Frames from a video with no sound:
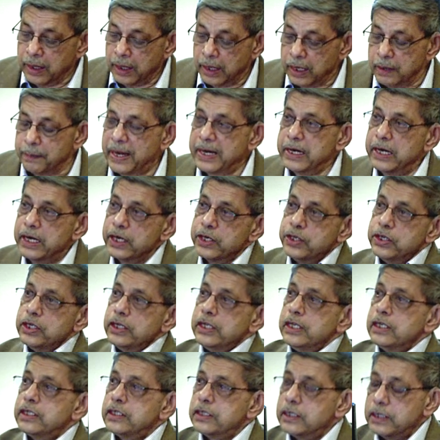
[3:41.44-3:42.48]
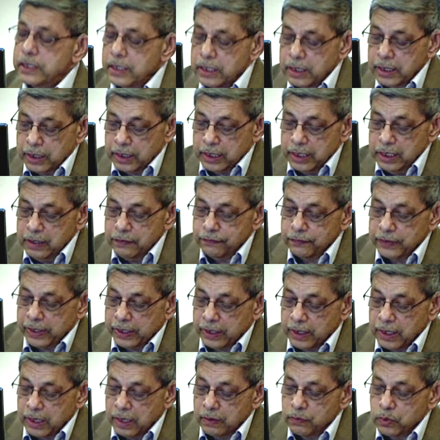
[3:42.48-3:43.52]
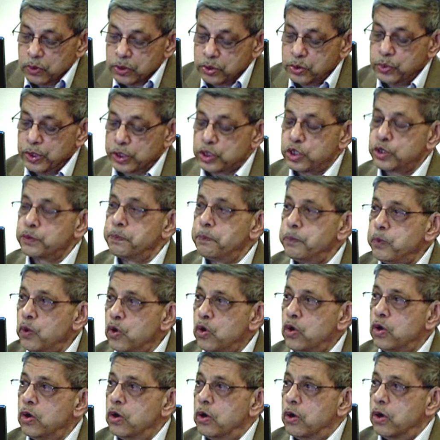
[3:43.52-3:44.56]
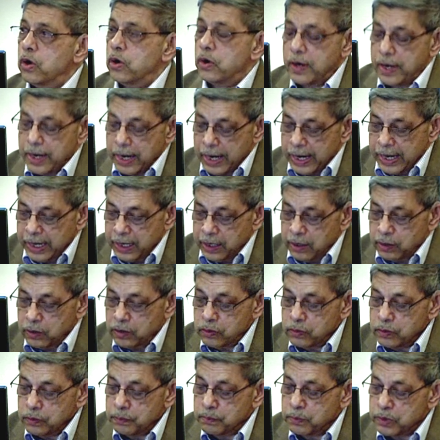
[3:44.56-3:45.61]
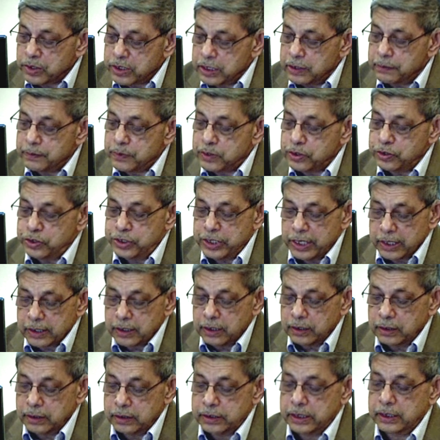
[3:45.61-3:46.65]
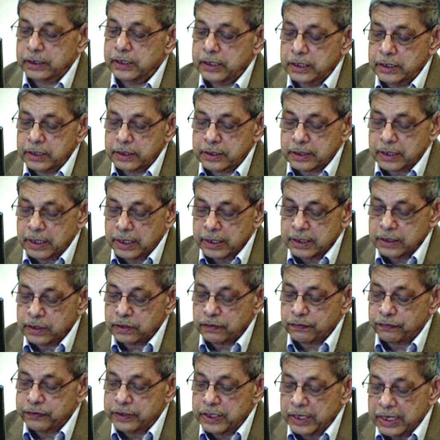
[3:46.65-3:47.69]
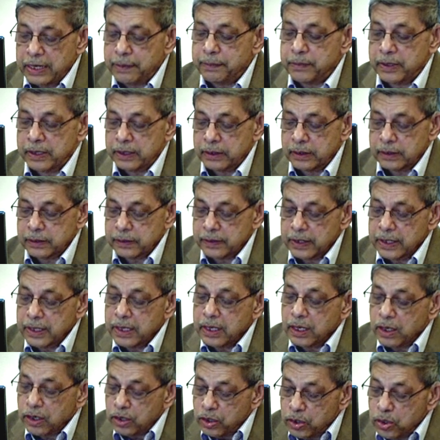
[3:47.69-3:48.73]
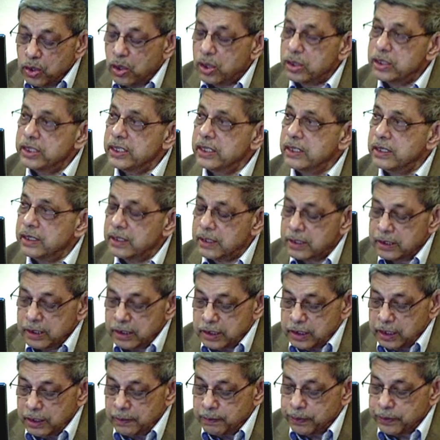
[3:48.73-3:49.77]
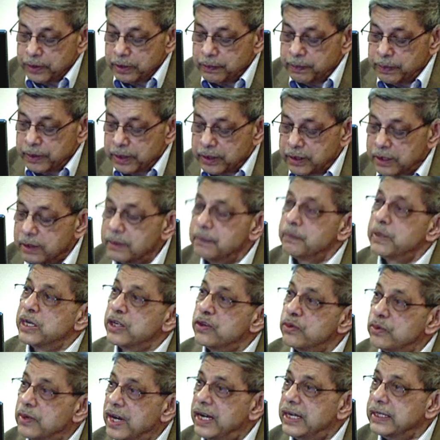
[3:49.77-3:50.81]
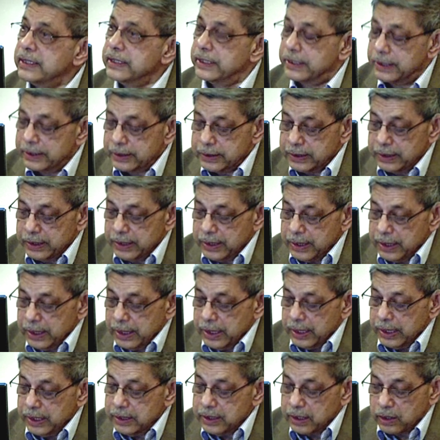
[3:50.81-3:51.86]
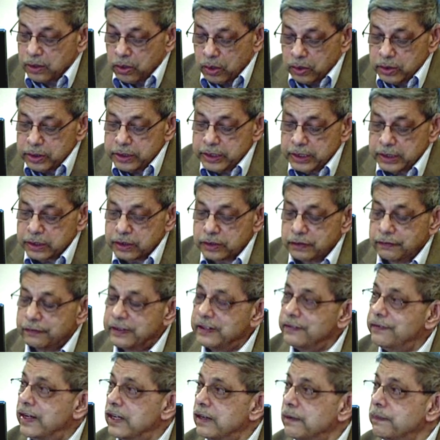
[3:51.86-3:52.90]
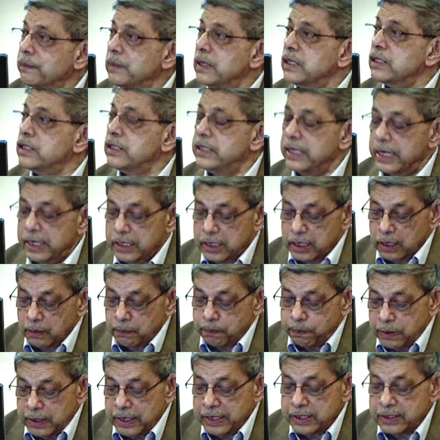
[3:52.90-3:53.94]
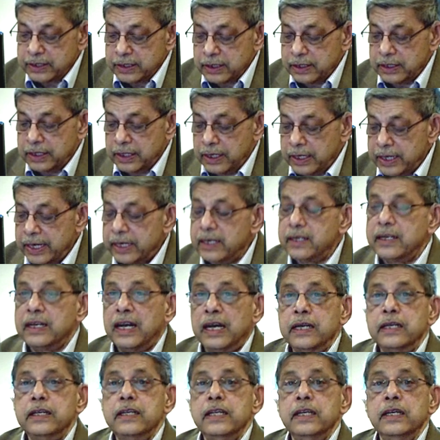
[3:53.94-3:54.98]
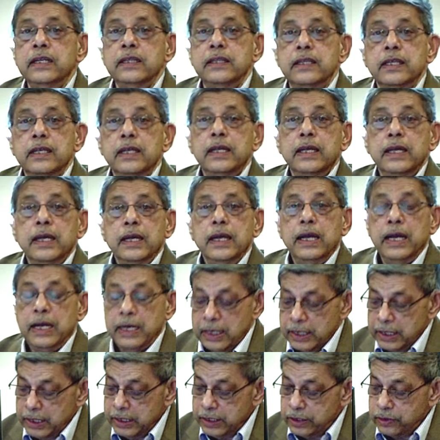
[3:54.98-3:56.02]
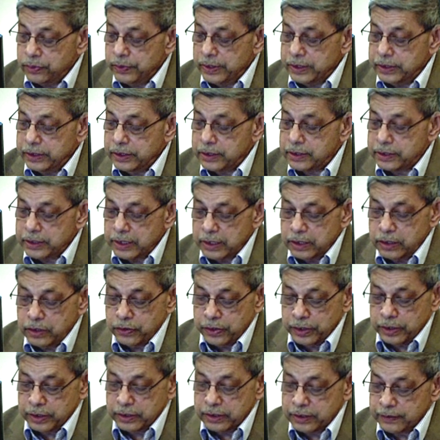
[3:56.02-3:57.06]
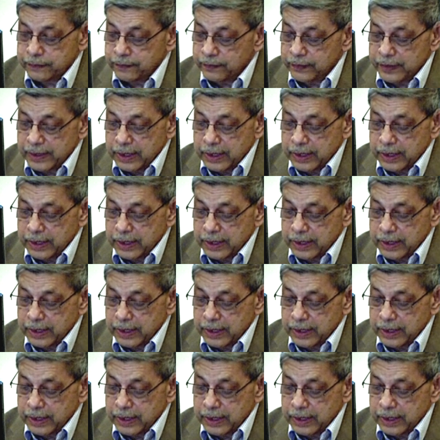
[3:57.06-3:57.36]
In my lecture this evening, I want to explore how Muslims juggled these kinds of dilemmas, not in contemporary Britain, but rather in the context of developments taking place in the late 19th and early 20th centuries.